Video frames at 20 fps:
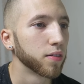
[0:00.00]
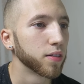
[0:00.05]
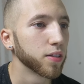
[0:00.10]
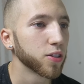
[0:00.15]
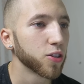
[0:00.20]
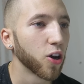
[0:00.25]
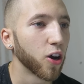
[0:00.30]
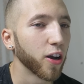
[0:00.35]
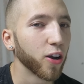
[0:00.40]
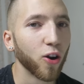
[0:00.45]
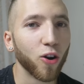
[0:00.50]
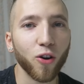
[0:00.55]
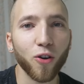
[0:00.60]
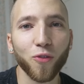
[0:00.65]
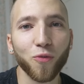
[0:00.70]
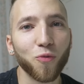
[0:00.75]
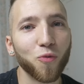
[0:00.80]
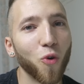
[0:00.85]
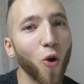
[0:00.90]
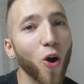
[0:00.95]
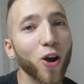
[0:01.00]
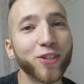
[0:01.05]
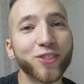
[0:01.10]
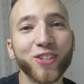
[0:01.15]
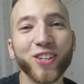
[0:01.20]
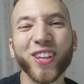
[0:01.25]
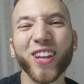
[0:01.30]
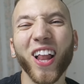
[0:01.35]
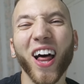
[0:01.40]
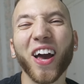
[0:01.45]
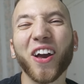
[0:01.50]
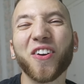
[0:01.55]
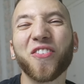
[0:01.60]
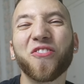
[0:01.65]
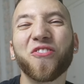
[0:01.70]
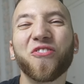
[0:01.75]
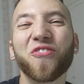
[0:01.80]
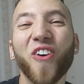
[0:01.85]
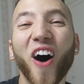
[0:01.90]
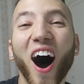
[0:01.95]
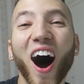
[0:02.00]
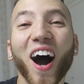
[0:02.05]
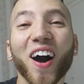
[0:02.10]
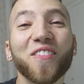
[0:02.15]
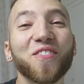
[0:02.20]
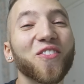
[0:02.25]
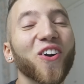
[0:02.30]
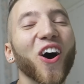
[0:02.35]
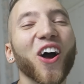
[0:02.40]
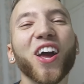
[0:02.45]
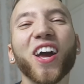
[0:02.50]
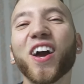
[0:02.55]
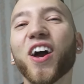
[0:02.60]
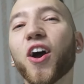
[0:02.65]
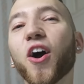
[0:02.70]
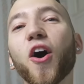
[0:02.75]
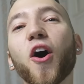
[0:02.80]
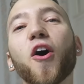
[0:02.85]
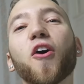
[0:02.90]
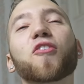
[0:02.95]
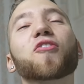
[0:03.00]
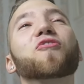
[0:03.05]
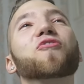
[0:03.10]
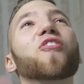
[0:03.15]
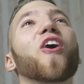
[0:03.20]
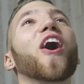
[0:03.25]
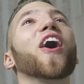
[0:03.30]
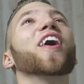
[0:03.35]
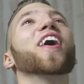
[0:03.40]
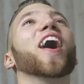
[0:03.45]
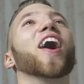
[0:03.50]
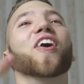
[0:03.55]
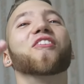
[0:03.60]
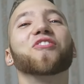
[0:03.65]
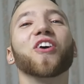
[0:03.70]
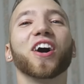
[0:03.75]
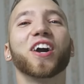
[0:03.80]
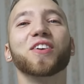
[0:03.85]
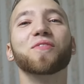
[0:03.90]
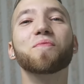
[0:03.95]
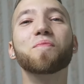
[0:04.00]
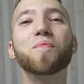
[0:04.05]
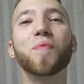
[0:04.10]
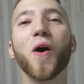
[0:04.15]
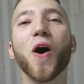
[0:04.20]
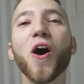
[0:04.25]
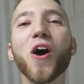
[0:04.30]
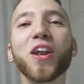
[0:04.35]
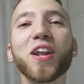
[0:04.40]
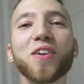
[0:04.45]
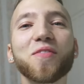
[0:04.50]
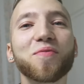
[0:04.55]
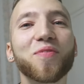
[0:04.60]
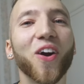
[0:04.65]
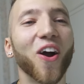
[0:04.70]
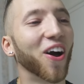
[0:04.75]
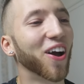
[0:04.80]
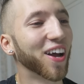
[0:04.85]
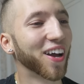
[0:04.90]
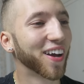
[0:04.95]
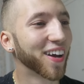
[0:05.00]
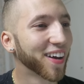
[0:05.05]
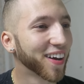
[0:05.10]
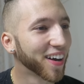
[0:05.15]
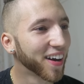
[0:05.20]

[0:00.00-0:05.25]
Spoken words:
This guy got roasted like fuck, bro. Fire fucking burning, bro.